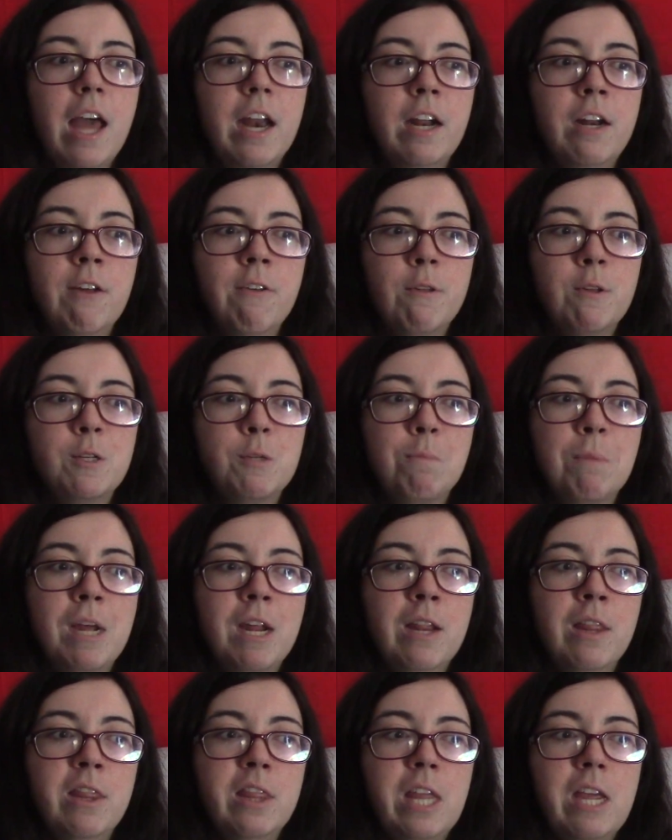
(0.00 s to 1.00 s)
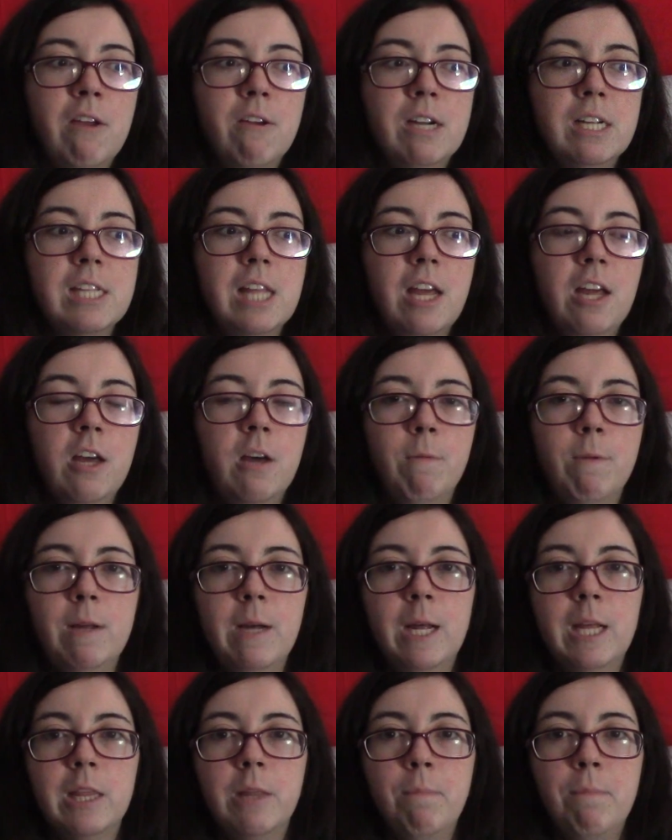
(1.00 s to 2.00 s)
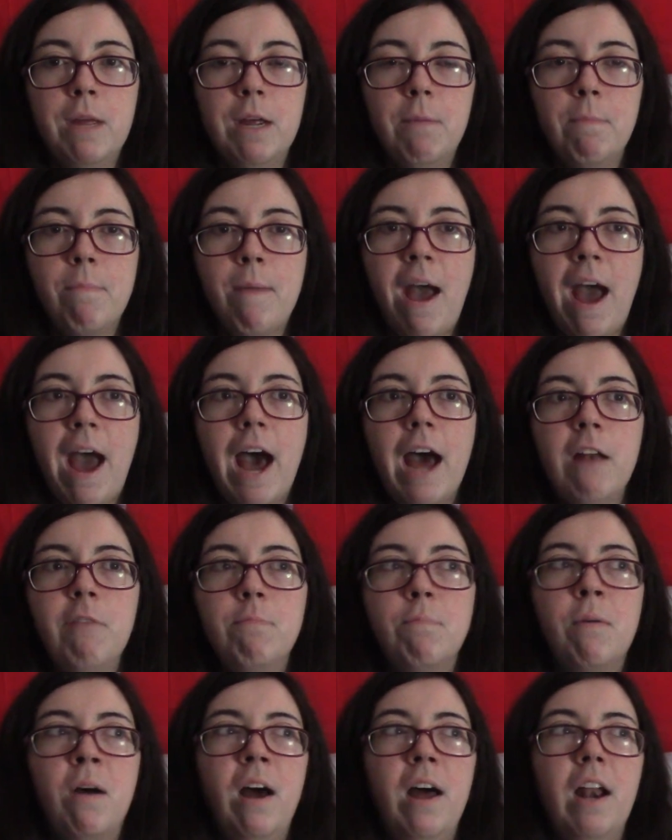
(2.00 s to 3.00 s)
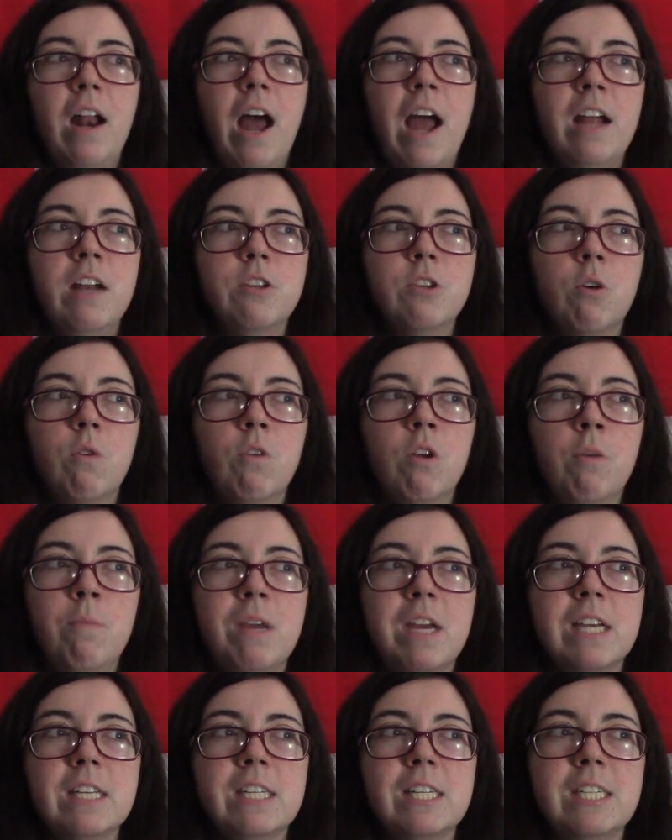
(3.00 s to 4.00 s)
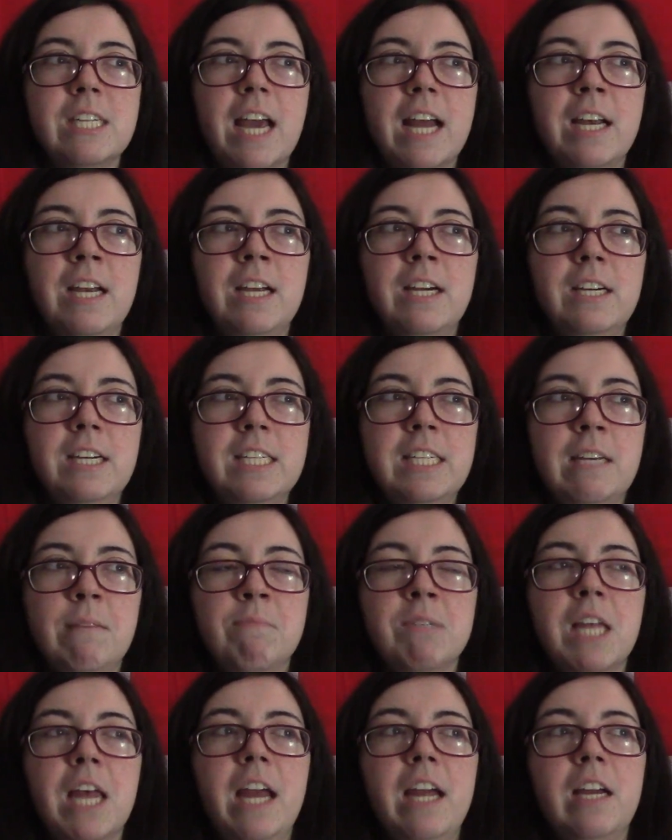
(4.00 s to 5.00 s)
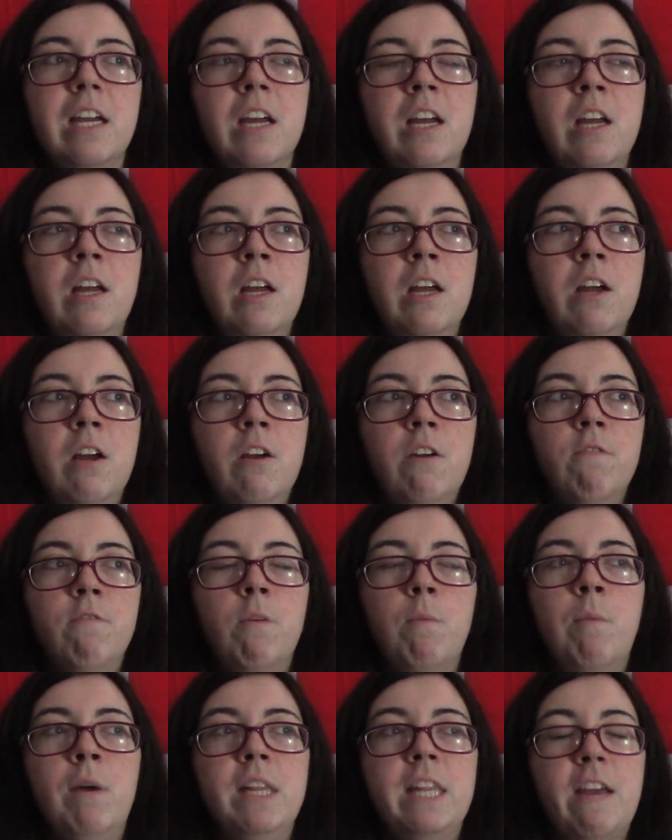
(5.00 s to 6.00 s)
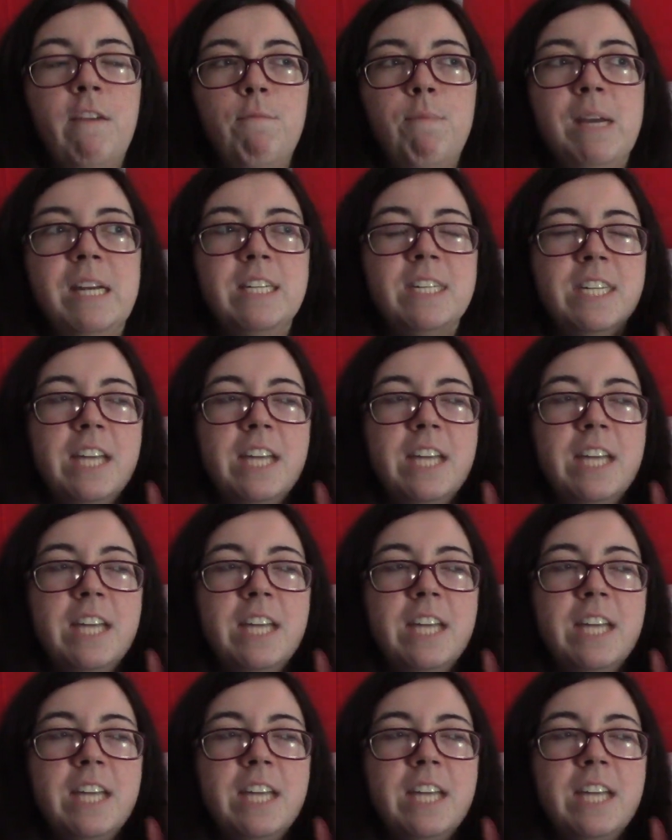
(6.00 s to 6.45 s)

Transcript: And I know there's been theories that he'll be like the big bad, but I don't know because it technically seems like from what they've pieced